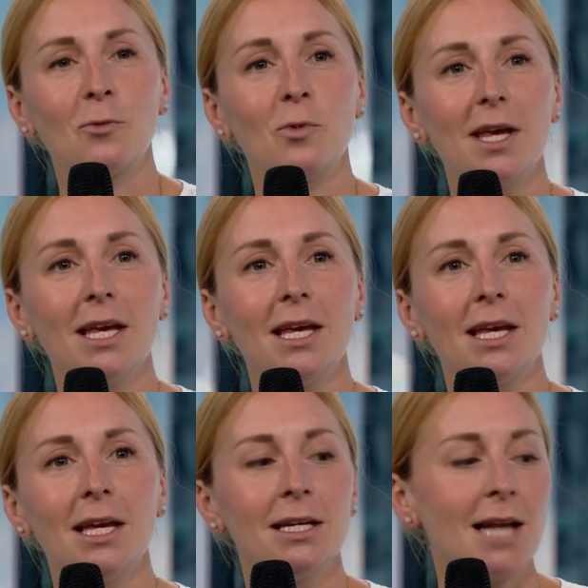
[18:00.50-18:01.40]

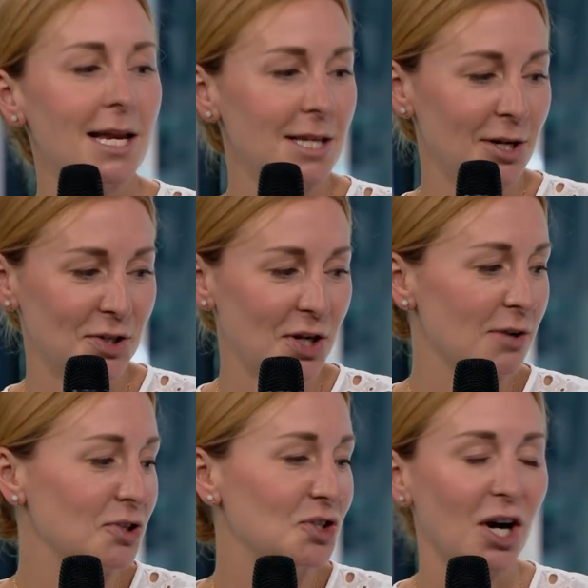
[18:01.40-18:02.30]
we, 9 years
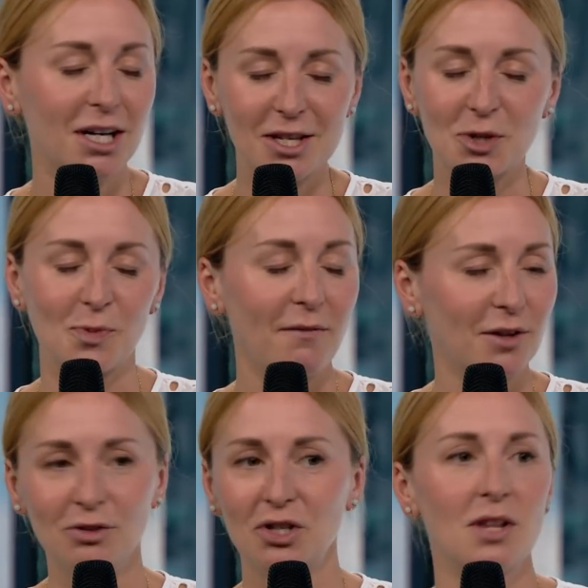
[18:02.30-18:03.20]
ago, started this
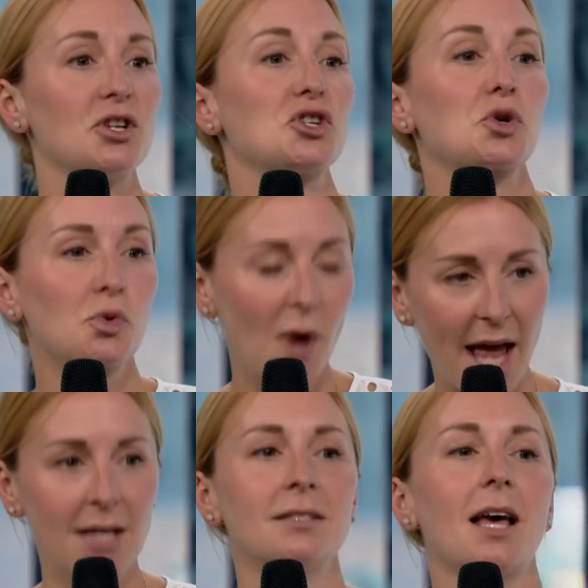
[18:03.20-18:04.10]
revolution in the
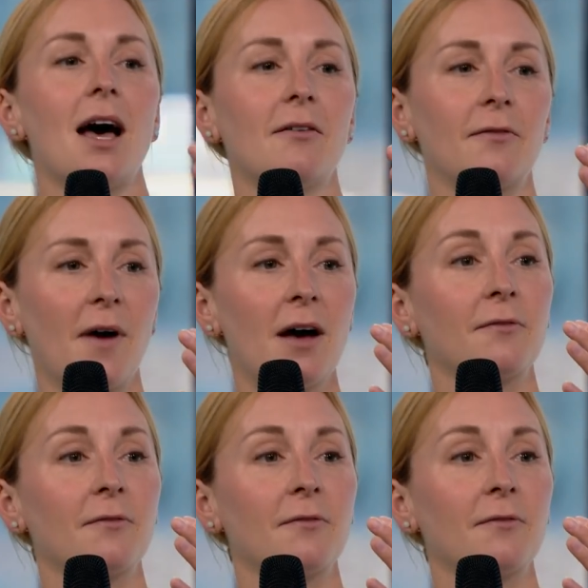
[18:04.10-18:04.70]
trend of